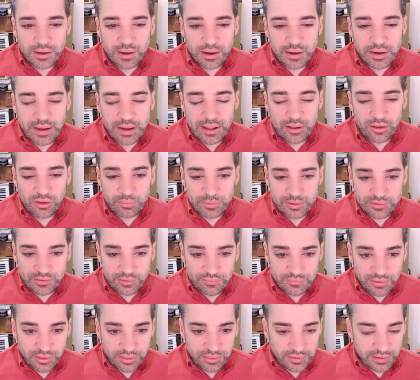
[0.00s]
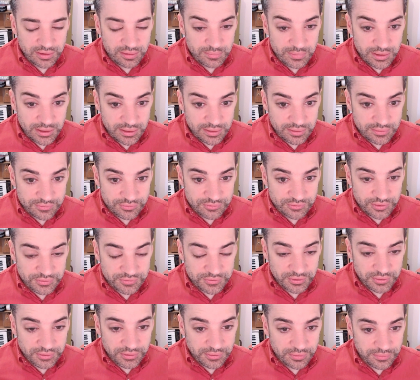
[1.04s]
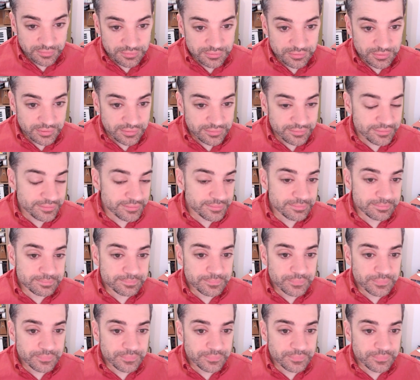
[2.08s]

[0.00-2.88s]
an element of the theme. It is just a little sort of,